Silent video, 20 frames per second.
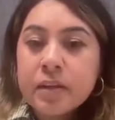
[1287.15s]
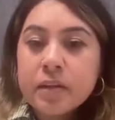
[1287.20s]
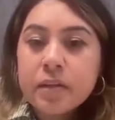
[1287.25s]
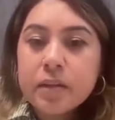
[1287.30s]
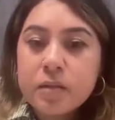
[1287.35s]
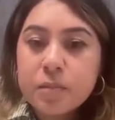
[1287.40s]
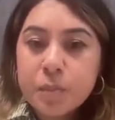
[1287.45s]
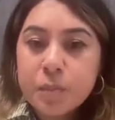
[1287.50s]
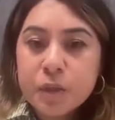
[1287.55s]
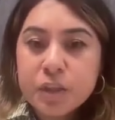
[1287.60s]

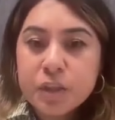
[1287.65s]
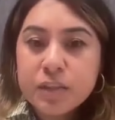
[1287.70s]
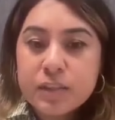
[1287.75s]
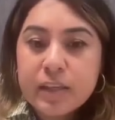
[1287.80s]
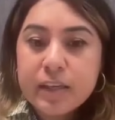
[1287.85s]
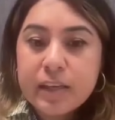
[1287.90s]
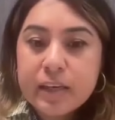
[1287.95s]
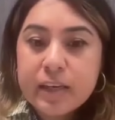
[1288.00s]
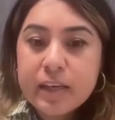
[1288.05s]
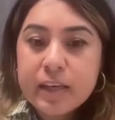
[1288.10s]
This
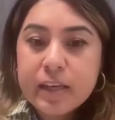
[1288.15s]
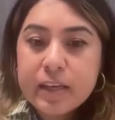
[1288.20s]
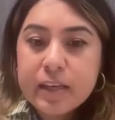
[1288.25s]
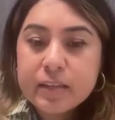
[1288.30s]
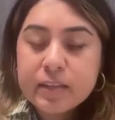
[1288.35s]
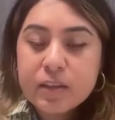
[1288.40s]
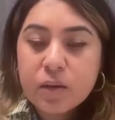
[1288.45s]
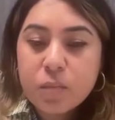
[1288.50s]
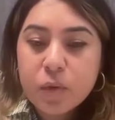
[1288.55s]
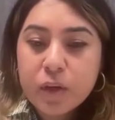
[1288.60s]
person is
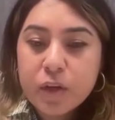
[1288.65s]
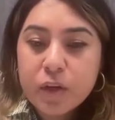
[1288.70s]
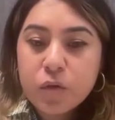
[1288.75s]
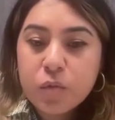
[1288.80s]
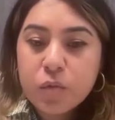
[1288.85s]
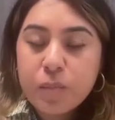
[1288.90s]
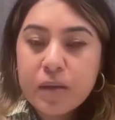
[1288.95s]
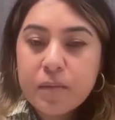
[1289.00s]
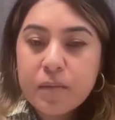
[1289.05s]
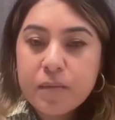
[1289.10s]
someone
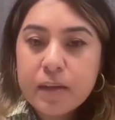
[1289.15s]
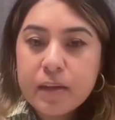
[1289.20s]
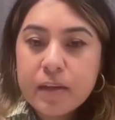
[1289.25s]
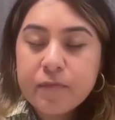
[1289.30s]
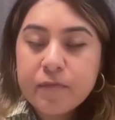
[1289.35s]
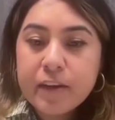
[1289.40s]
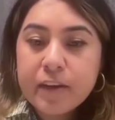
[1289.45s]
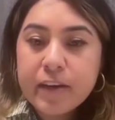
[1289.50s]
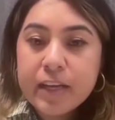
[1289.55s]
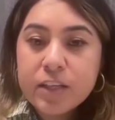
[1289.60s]
who maybe
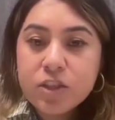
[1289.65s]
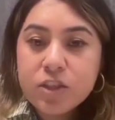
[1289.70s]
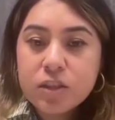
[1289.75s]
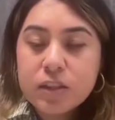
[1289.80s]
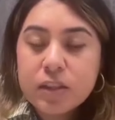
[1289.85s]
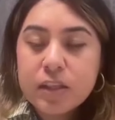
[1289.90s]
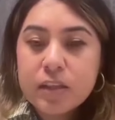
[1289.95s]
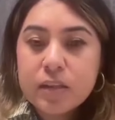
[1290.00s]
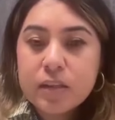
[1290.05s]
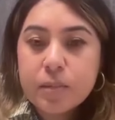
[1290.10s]

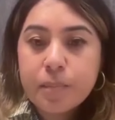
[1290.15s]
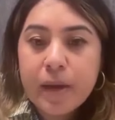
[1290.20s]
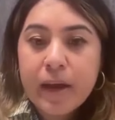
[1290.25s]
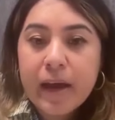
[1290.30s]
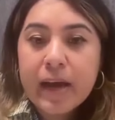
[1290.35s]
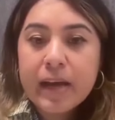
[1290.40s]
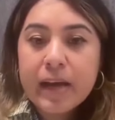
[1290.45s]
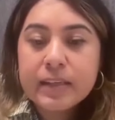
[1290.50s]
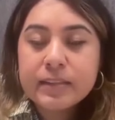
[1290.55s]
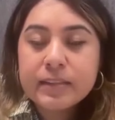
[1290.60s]
financially in the
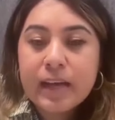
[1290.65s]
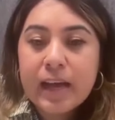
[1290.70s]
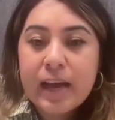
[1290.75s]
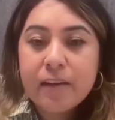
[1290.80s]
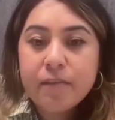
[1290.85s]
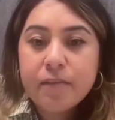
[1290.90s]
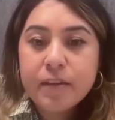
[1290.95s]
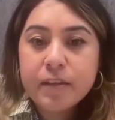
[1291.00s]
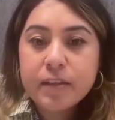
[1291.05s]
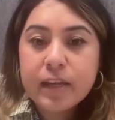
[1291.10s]
past
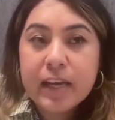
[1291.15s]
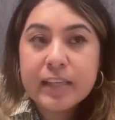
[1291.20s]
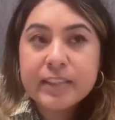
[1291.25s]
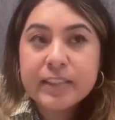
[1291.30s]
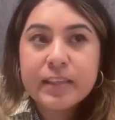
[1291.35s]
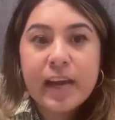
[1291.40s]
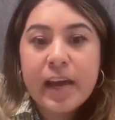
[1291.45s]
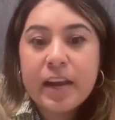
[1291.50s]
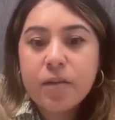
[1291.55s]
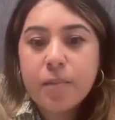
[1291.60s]

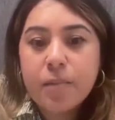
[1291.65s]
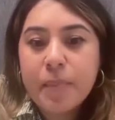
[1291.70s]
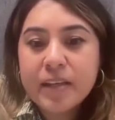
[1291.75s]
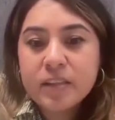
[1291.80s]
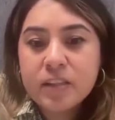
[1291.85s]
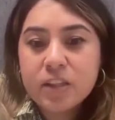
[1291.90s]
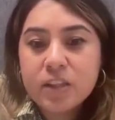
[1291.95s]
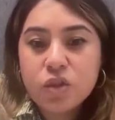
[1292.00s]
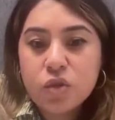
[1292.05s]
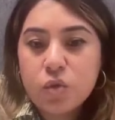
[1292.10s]
hasn't had the
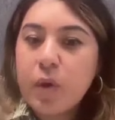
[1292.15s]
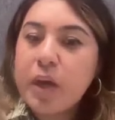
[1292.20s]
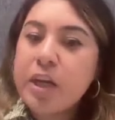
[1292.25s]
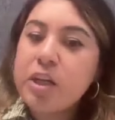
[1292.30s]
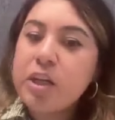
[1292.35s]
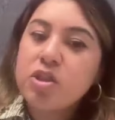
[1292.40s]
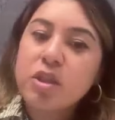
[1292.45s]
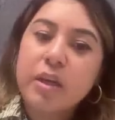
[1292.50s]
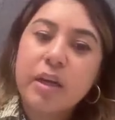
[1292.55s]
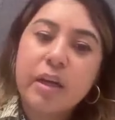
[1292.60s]
best
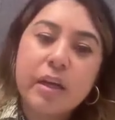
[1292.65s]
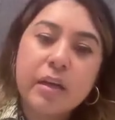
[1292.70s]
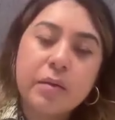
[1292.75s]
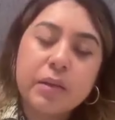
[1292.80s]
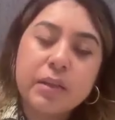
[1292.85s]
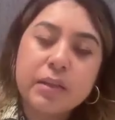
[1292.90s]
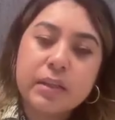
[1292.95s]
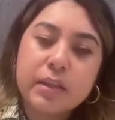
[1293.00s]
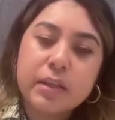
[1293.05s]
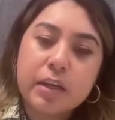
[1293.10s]
situation,
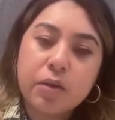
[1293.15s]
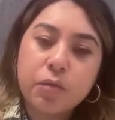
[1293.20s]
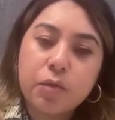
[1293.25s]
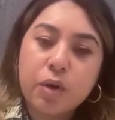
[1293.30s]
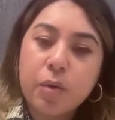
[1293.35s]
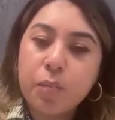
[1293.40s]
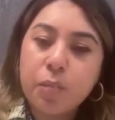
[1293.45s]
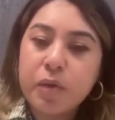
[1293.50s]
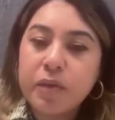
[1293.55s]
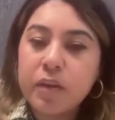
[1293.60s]
didn't grow
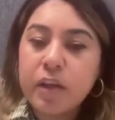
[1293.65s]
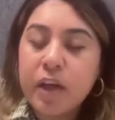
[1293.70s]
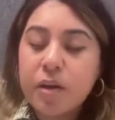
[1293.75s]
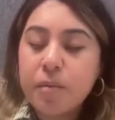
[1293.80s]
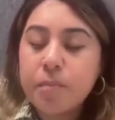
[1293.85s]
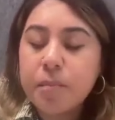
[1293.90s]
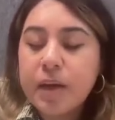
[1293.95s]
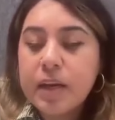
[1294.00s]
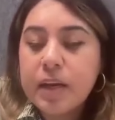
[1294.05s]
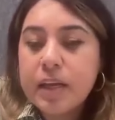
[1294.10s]
up with a lot of
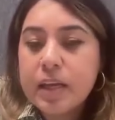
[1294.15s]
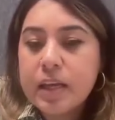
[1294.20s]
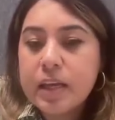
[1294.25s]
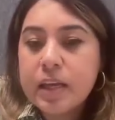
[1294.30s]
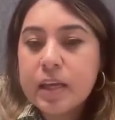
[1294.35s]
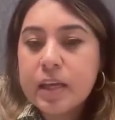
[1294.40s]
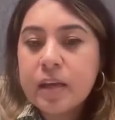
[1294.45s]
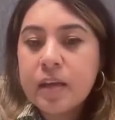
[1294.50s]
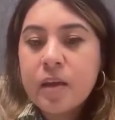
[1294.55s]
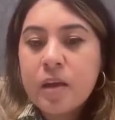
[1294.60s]

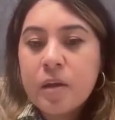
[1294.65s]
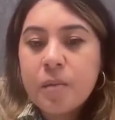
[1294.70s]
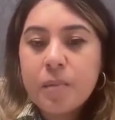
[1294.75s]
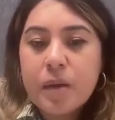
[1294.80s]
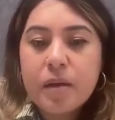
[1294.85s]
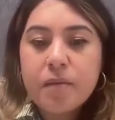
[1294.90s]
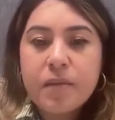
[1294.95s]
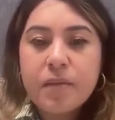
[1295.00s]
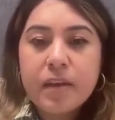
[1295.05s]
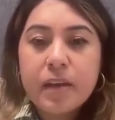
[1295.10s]
money,
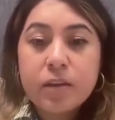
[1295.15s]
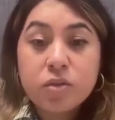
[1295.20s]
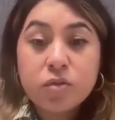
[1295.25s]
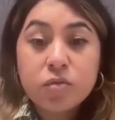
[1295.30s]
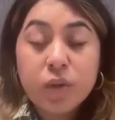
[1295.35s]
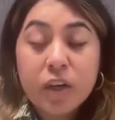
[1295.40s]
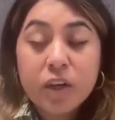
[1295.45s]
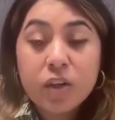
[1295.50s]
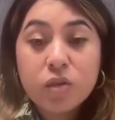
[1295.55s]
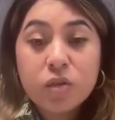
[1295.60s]
maybe
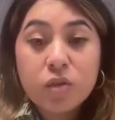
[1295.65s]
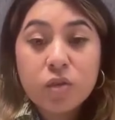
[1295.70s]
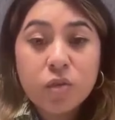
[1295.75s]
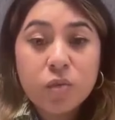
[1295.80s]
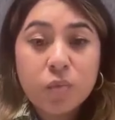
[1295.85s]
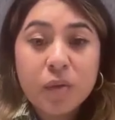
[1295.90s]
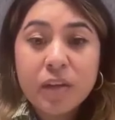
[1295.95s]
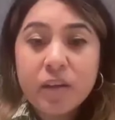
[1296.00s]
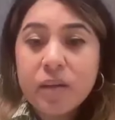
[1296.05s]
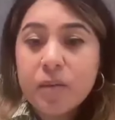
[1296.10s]
struggled
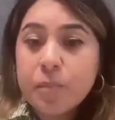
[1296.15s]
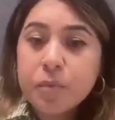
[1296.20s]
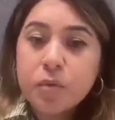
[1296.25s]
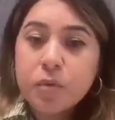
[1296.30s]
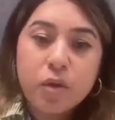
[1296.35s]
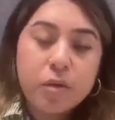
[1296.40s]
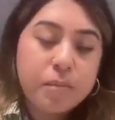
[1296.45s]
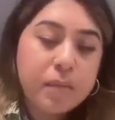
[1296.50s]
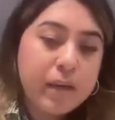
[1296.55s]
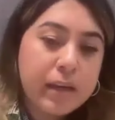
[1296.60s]
with
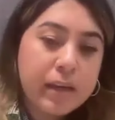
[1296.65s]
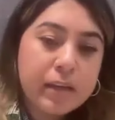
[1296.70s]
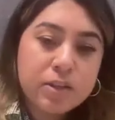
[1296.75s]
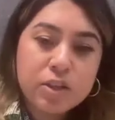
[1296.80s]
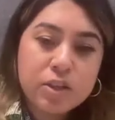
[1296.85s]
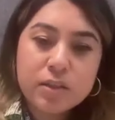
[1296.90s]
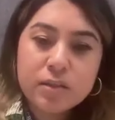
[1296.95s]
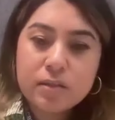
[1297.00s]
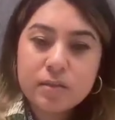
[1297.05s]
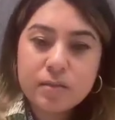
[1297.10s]
unemployment,
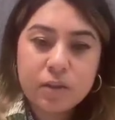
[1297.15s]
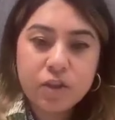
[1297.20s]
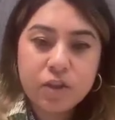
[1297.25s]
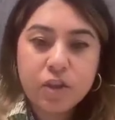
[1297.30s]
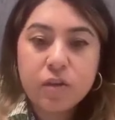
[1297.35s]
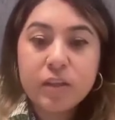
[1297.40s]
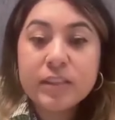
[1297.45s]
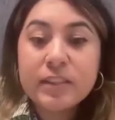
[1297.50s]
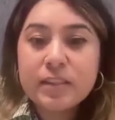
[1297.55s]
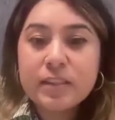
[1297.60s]
just,
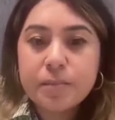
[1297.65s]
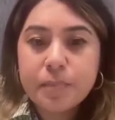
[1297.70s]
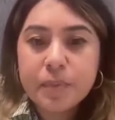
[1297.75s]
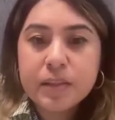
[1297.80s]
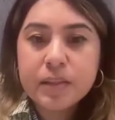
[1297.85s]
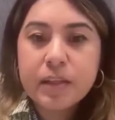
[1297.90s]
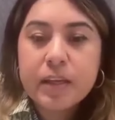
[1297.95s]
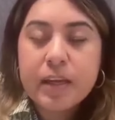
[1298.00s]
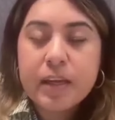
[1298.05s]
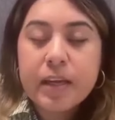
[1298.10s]

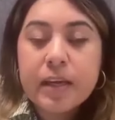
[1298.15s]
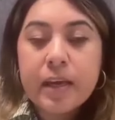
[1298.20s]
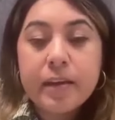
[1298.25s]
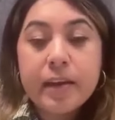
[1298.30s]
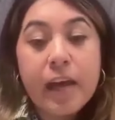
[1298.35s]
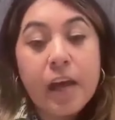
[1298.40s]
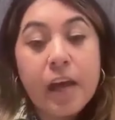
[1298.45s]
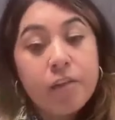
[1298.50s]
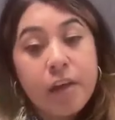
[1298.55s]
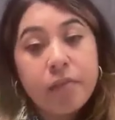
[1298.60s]
instability. And
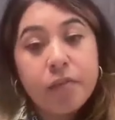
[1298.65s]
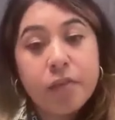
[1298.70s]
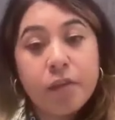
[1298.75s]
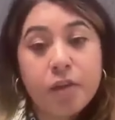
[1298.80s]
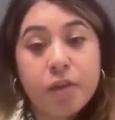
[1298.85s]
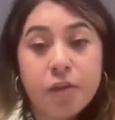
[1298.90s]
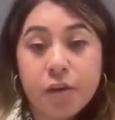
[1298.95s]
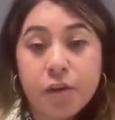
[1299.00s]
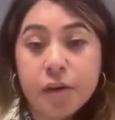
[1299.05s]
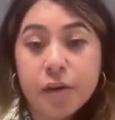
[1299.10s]
now that
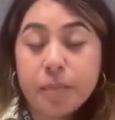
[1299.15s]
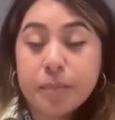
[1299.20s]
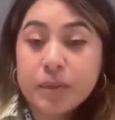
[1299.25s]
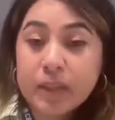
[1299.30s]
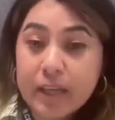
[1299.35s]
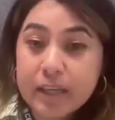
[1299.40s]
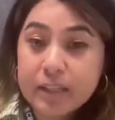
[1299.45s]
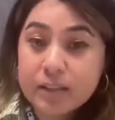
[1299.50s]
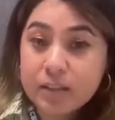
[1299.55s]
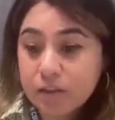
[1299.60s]
they're in a
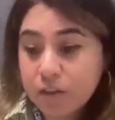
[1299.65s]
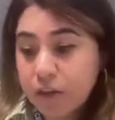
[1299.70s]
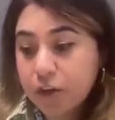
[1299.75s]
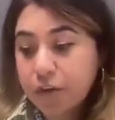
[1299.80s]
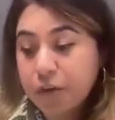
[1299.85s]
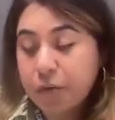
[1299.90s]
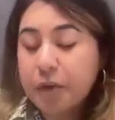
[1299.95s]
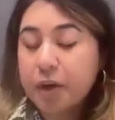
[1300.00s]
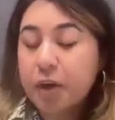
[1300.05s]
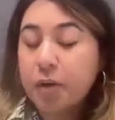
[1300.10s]
place in their
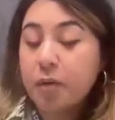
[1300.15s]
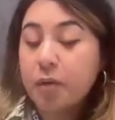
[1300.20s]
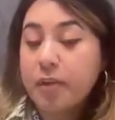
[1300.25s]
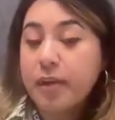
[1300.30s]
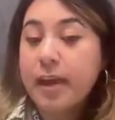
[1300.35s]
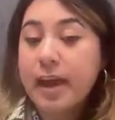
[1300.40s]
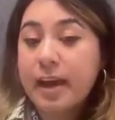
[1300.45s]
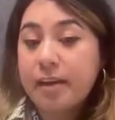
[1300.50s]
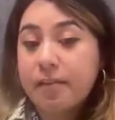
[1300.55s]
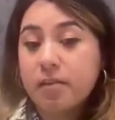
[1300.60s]
career where
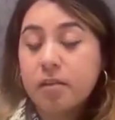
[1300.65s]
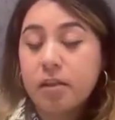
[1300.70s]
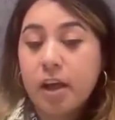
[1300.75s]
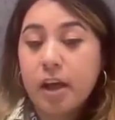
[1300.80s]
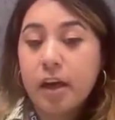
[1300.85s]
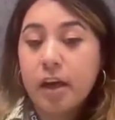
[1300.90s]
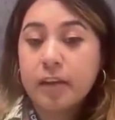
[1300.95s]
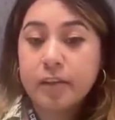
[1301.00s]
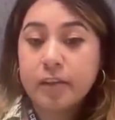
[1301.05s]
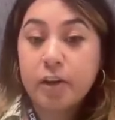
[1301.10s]
they have a
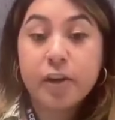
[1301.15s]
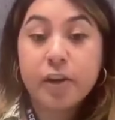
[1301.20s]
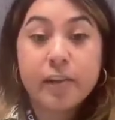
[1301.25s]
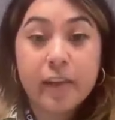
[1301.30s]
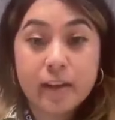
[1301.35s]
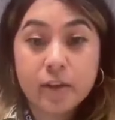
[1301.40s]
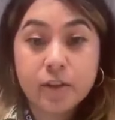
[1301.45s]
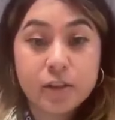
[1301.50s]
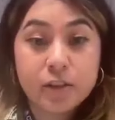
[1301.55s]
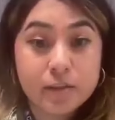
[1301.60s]
lot,
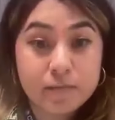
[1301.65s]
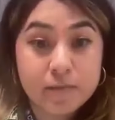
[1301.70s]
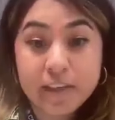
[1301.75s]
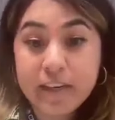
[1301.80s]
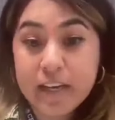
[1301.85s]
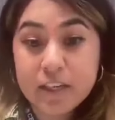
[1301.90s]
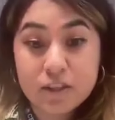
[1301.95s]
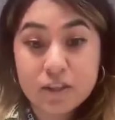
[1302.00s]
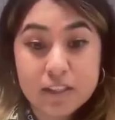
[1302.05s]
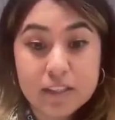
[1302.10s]
they're
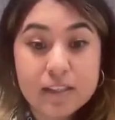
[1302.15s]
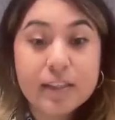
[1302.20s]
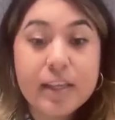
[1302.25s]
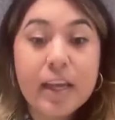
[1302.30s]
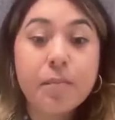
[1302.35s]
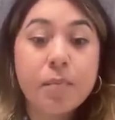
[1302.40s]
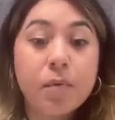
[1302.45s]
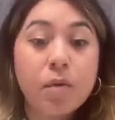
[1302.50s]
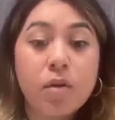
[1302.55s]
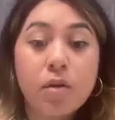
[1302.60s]
financially
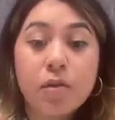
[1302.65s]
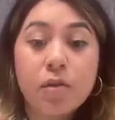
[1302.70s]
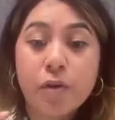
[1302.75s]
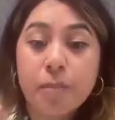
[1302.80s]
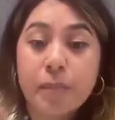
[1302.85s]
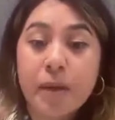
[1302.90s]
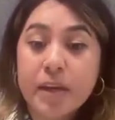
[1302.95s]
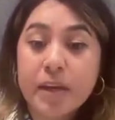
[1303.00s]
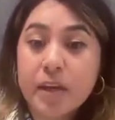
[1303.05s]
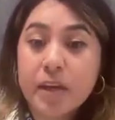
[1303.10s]
stable, they're
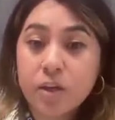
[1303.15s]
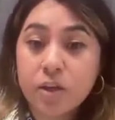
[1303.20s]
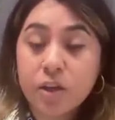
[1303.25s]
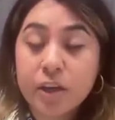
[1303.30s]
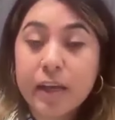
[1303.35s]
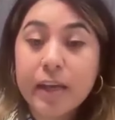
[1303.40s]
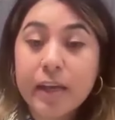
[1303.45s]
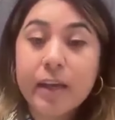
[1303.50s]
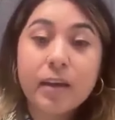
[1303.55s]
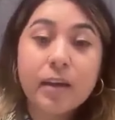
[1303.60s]
making
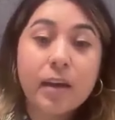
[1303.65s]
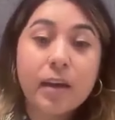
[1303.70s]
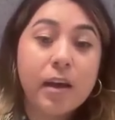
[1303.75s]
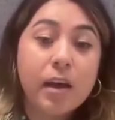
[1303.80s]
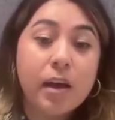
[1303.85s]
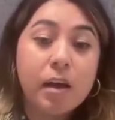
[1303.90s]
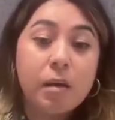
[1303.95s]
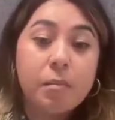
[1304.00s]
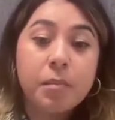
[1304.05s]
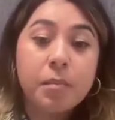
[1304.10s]
good
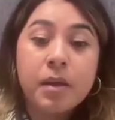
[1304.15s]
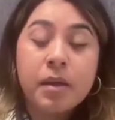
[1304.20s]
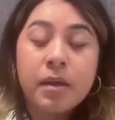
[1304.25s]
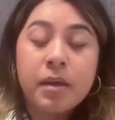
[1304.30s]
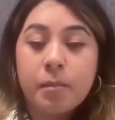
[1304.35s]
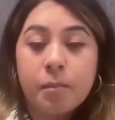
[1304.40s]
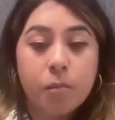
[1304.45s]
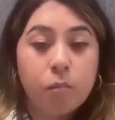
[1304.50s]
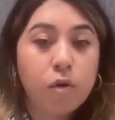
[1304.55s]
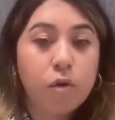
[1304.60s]
income,
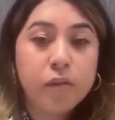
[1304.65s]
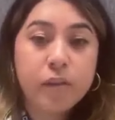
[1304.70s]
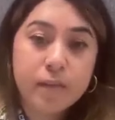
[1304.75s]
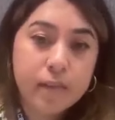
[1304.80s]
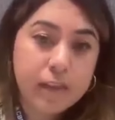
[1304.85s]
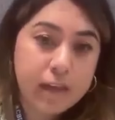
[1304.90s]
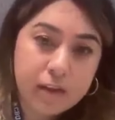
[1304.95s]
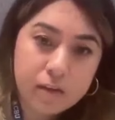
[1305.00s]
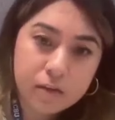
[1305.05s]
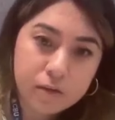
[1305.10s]
more
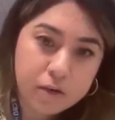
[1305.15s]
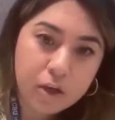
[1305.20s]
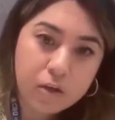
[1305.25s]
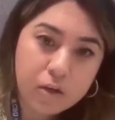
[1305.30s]
than they,